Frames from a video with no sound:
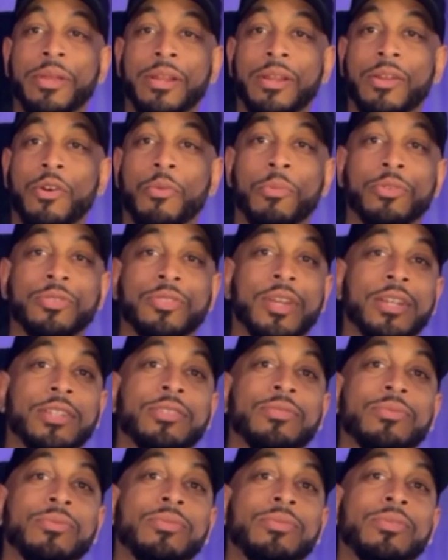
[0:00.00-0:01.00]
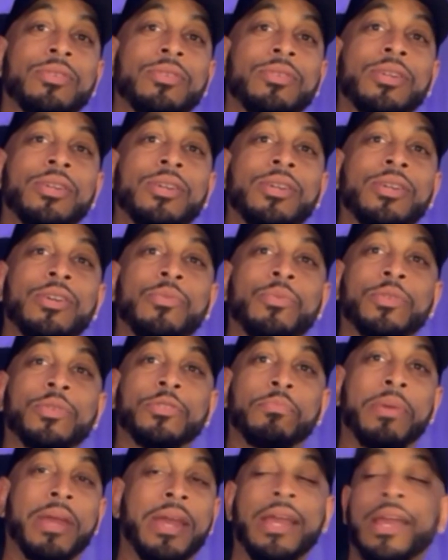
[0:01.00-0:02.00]
homosexual
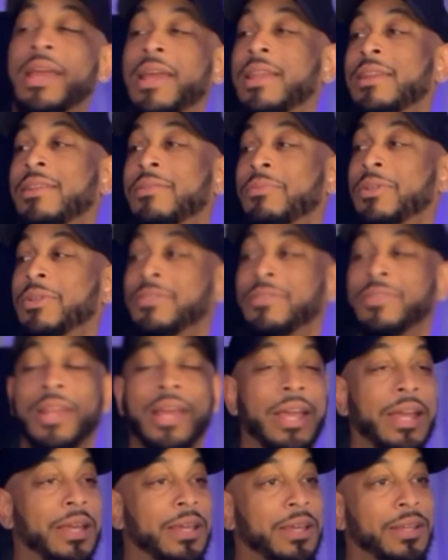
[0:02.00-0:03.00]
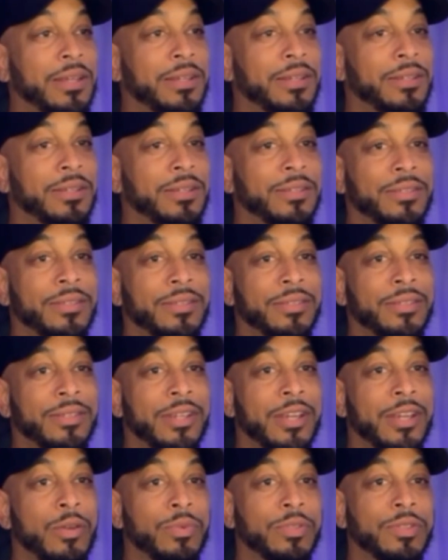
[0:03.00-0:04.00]
was banned. Was like,
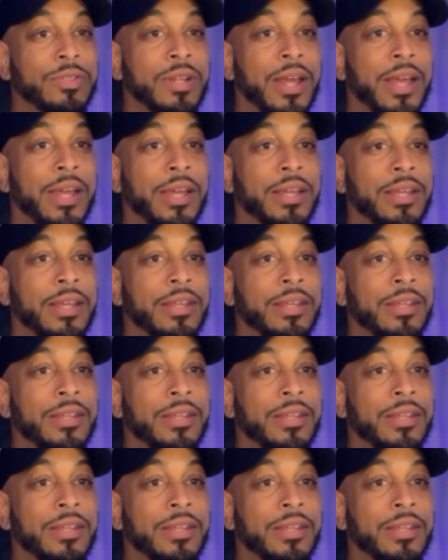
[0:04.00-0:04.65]
it was like,